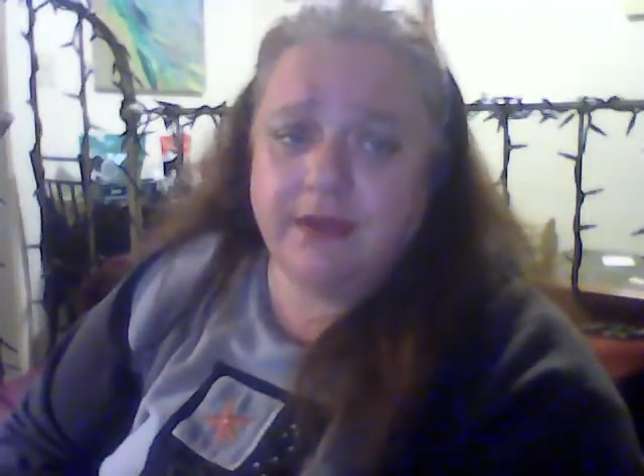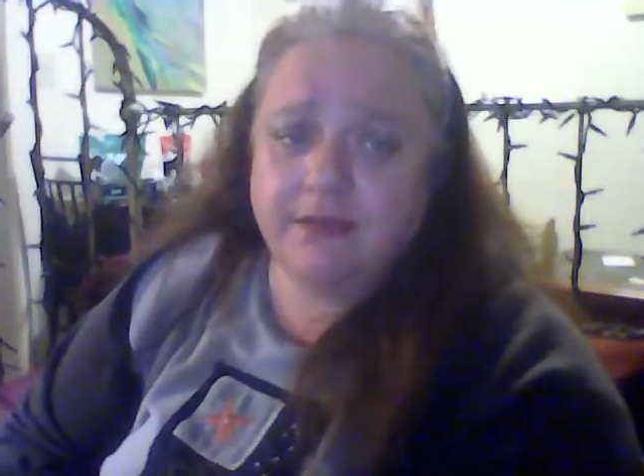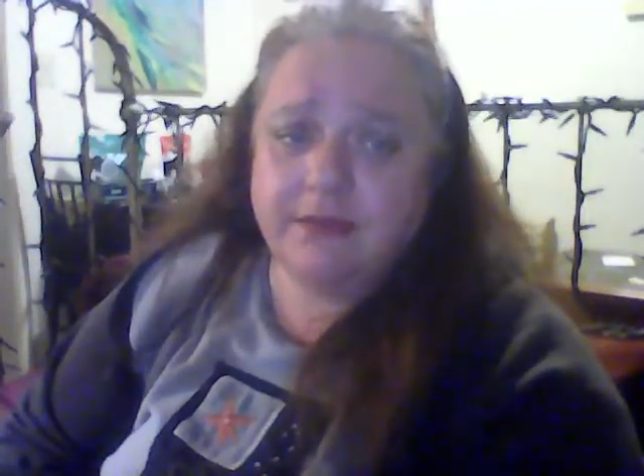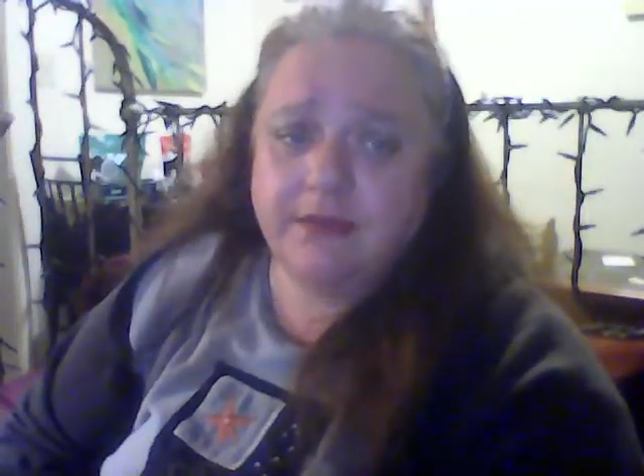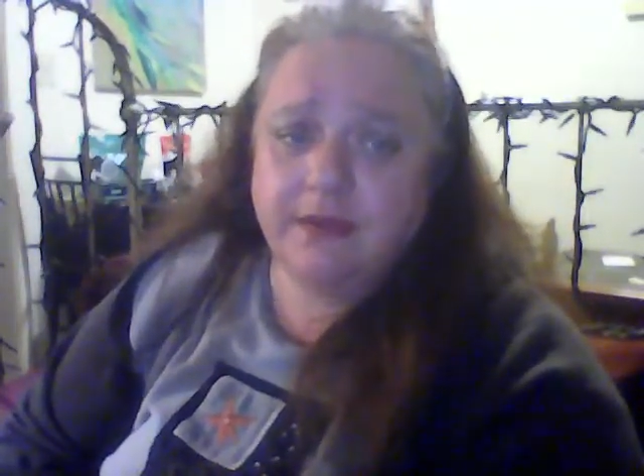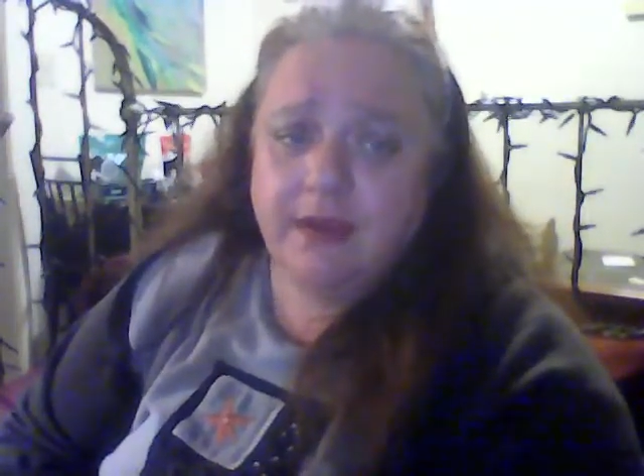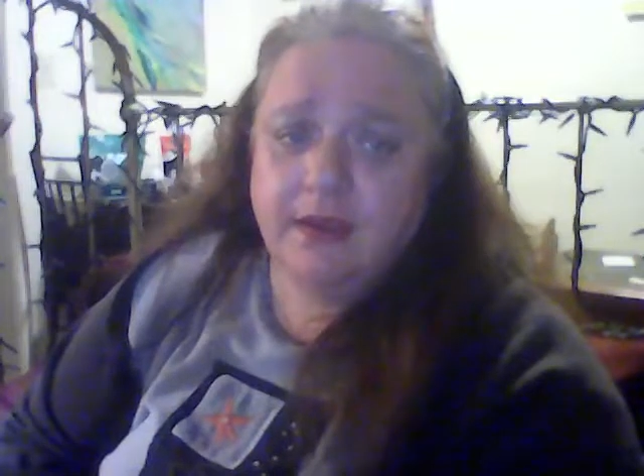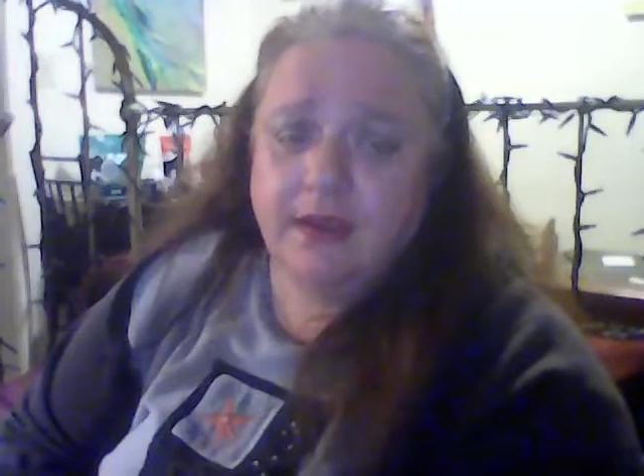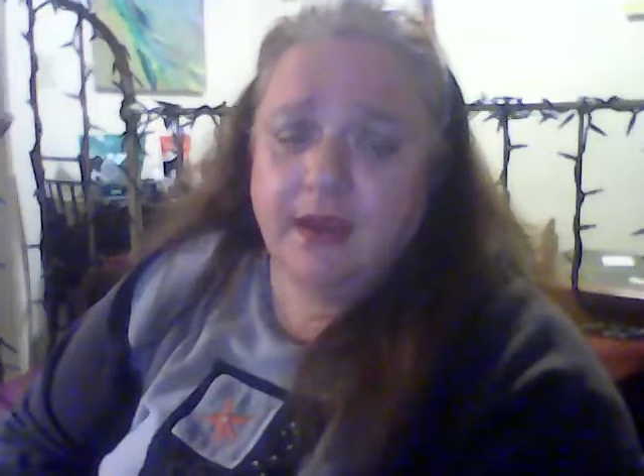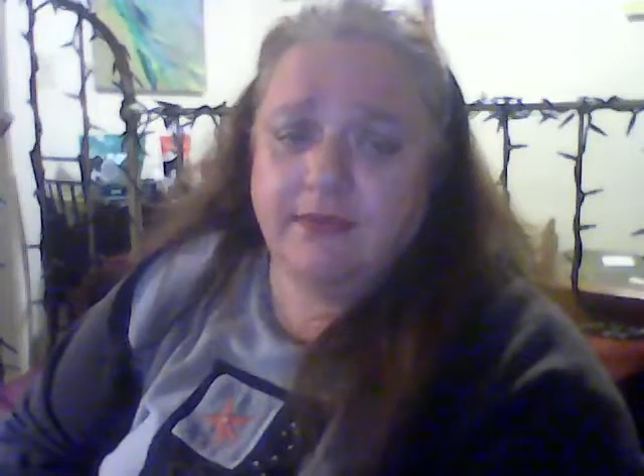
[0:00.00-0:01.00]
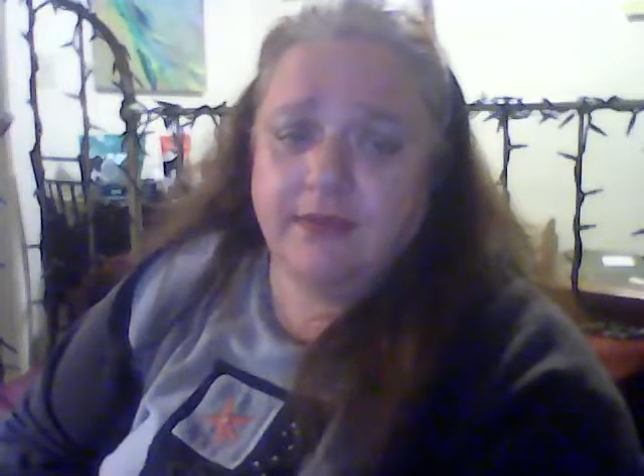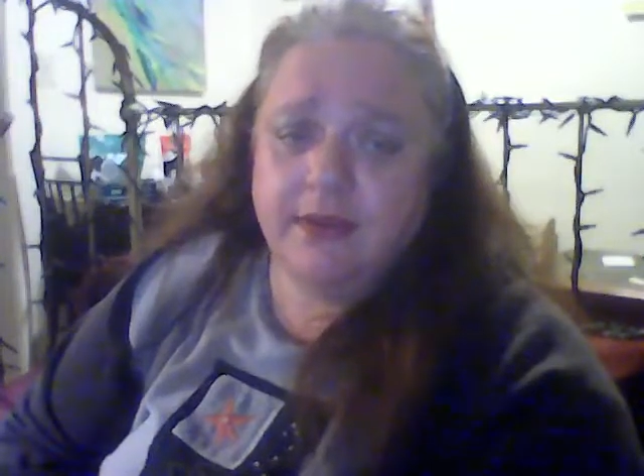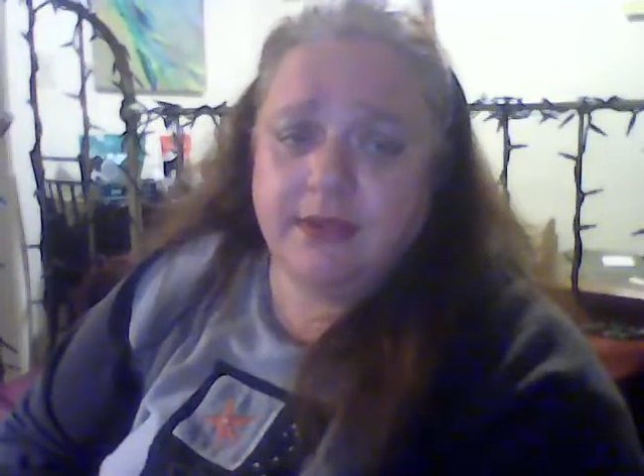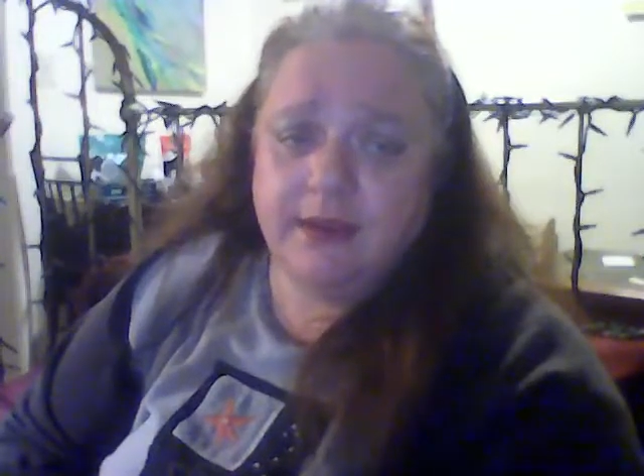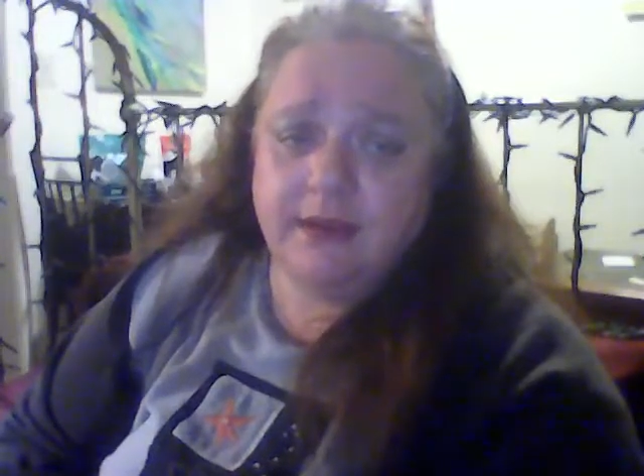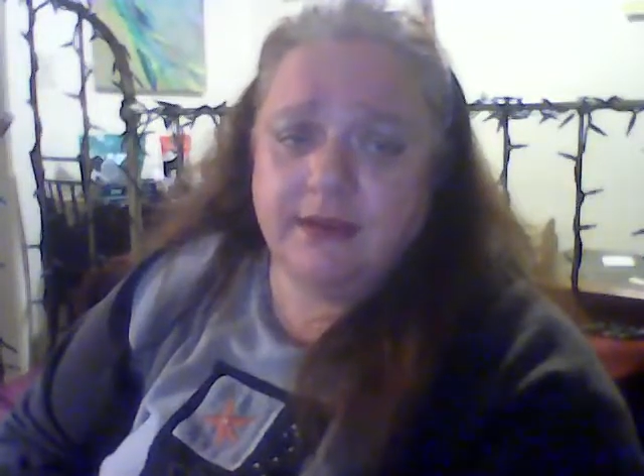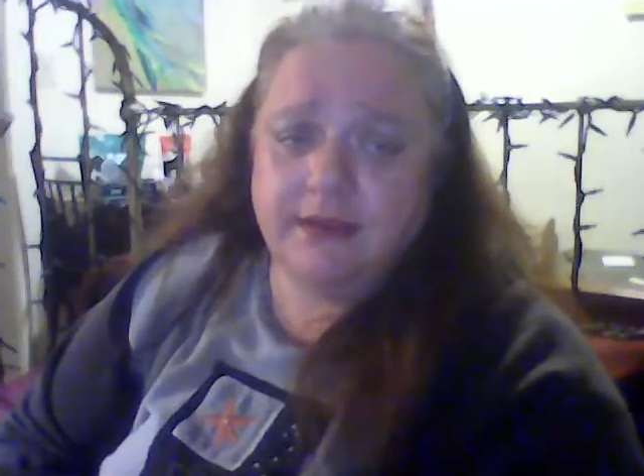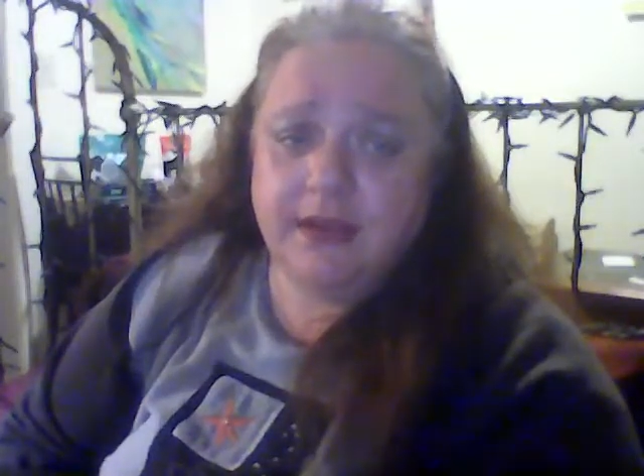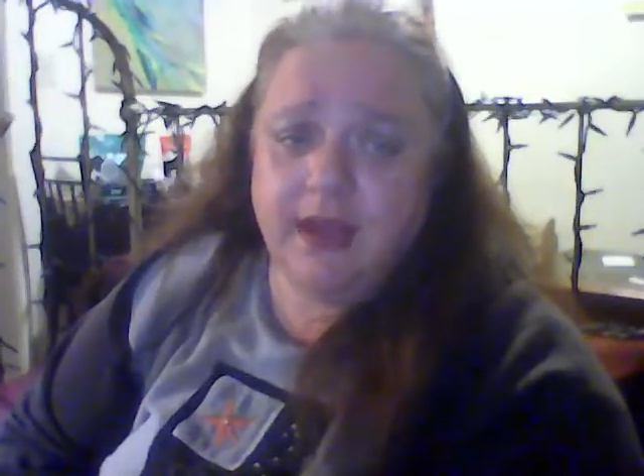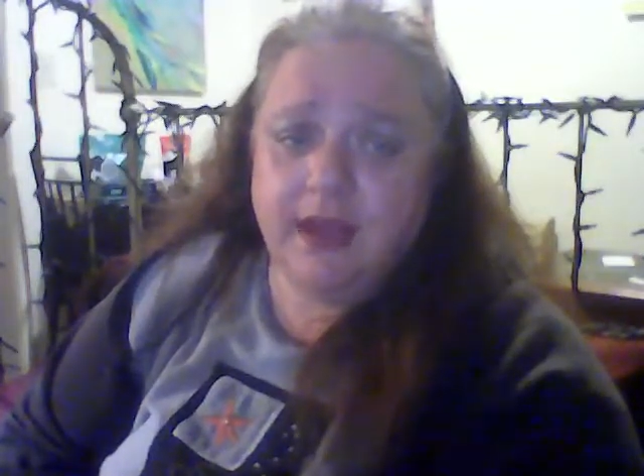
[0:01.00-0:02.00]
this. I feel the need
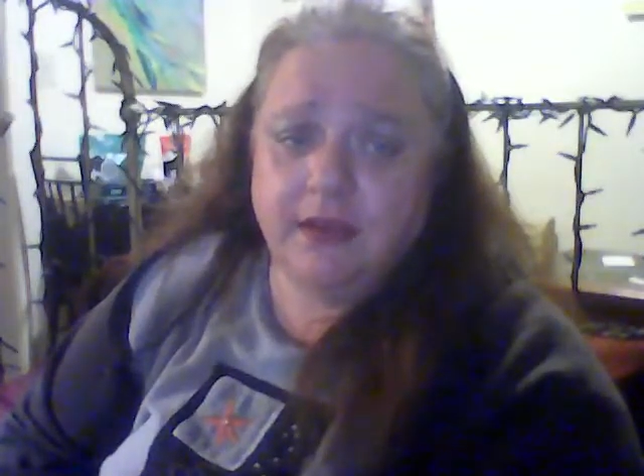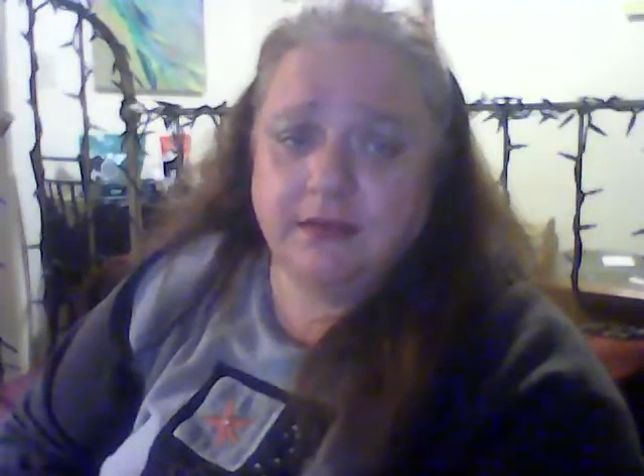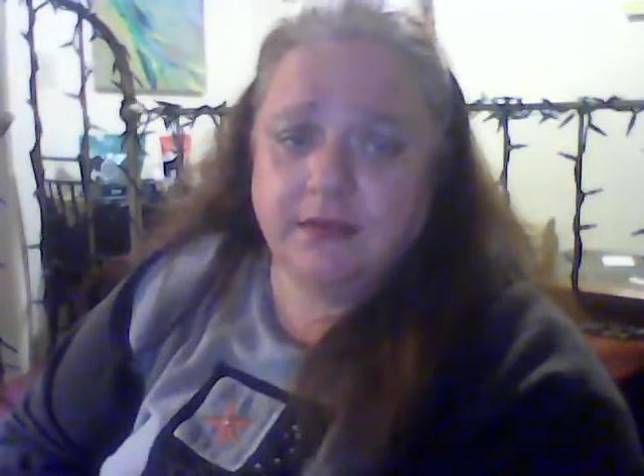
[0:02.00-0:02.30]
to say,